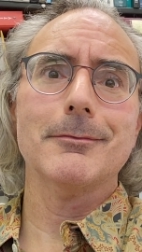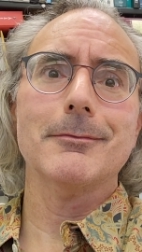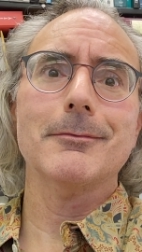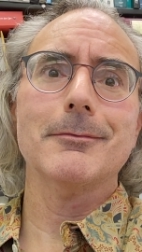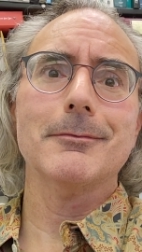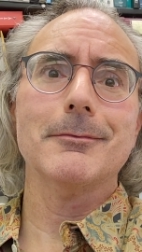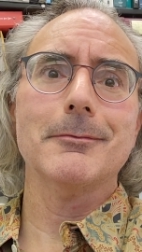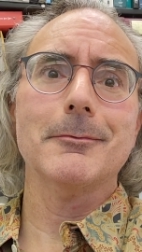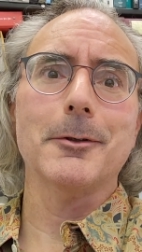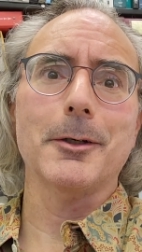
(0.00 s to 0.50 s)

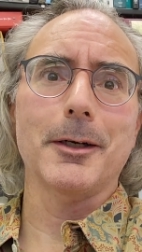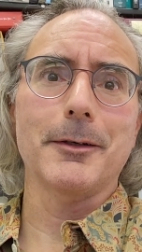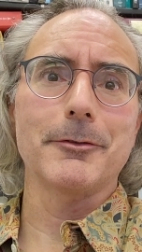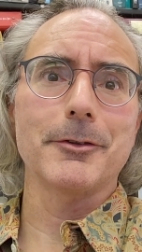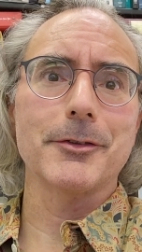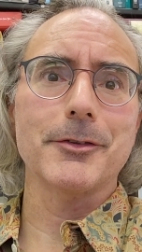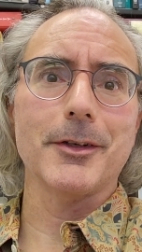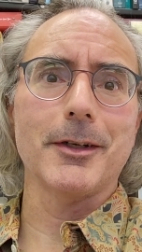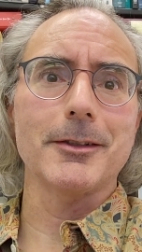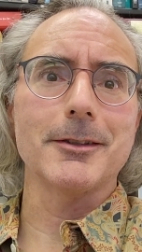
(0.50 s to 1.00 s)
whatever
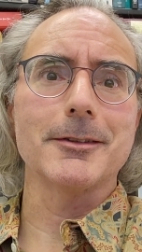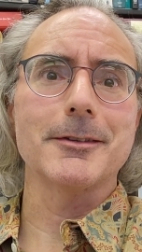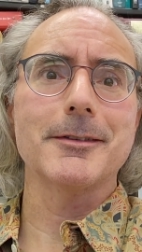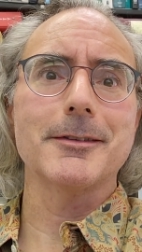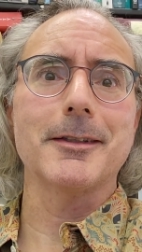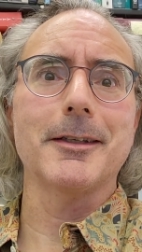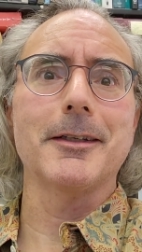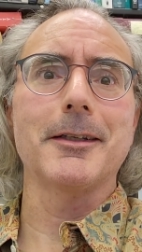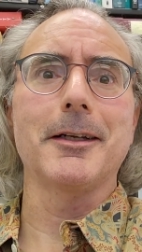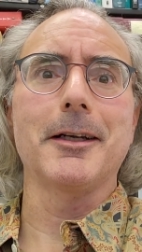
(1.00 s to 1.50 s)
solid
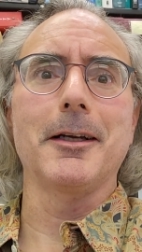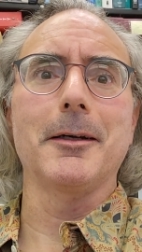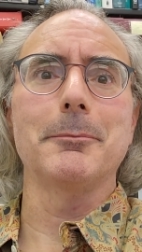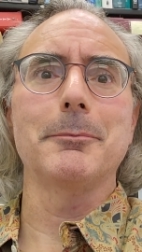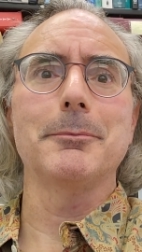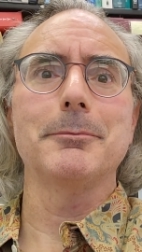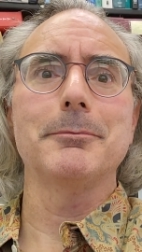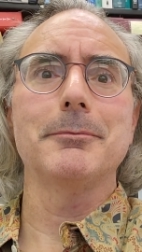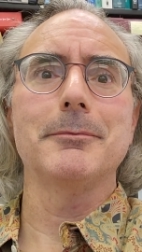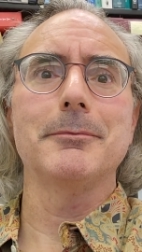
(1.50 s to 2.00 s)
state amp
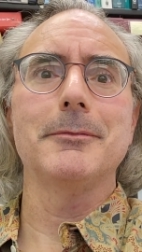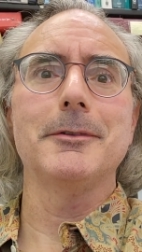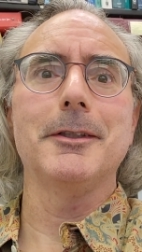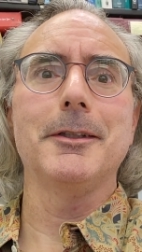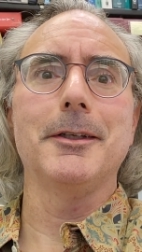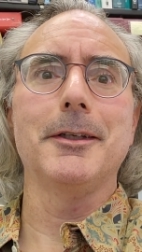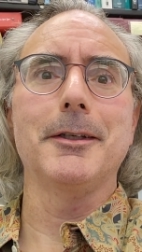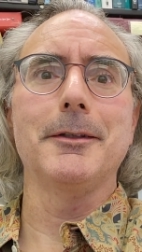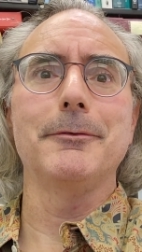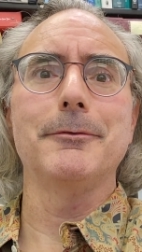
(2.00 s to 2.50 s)
you
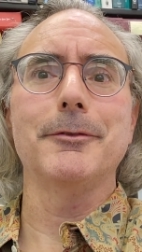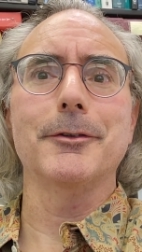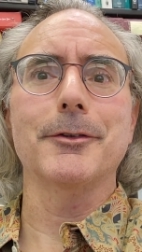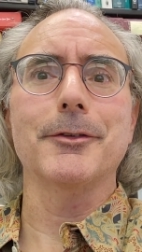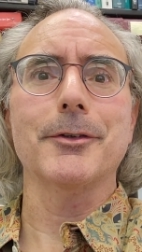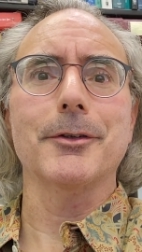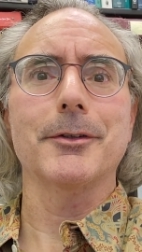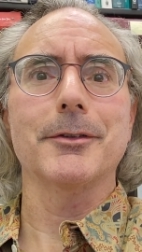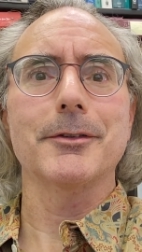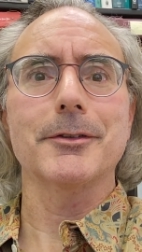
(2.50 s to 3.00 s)
need for
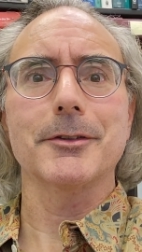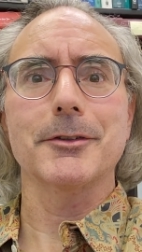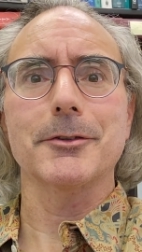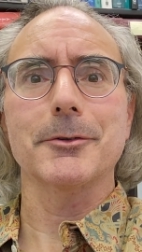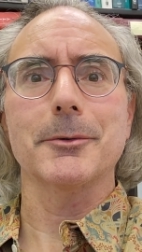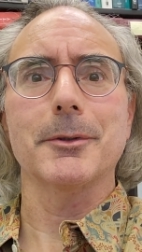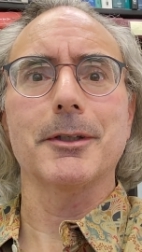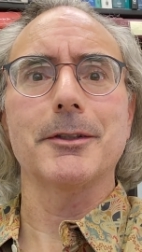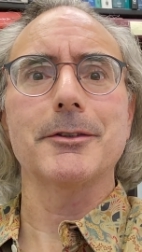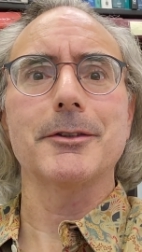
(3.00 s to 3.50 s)
certain
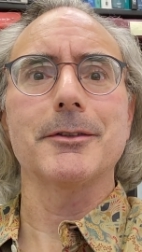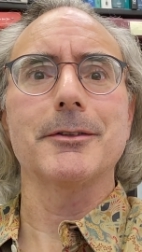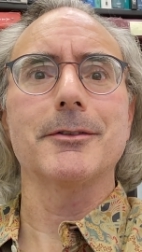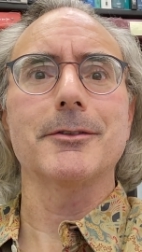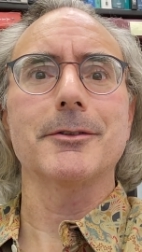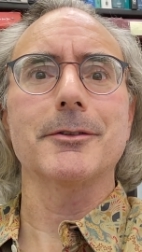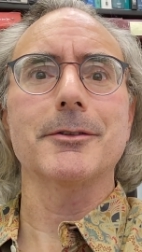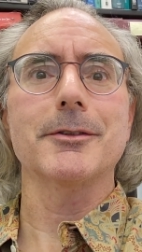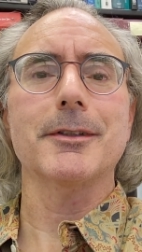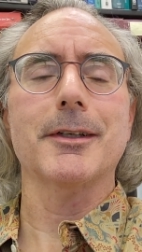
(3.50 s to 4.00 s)
situations
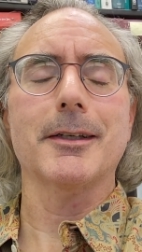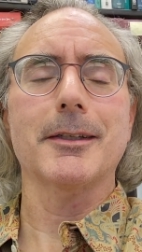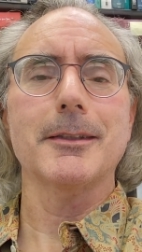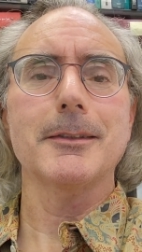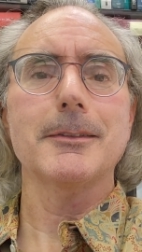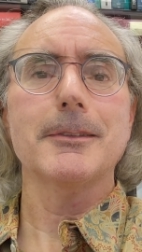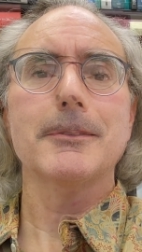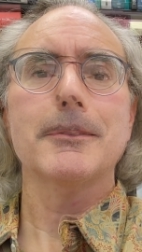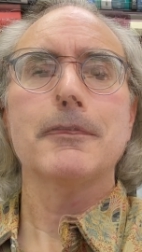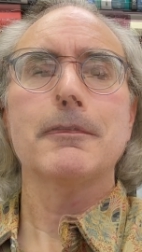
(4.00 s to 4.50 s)
or
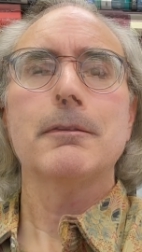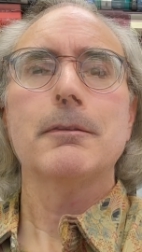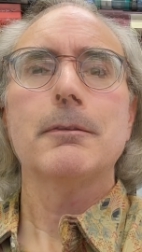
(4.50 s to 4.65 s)
settings.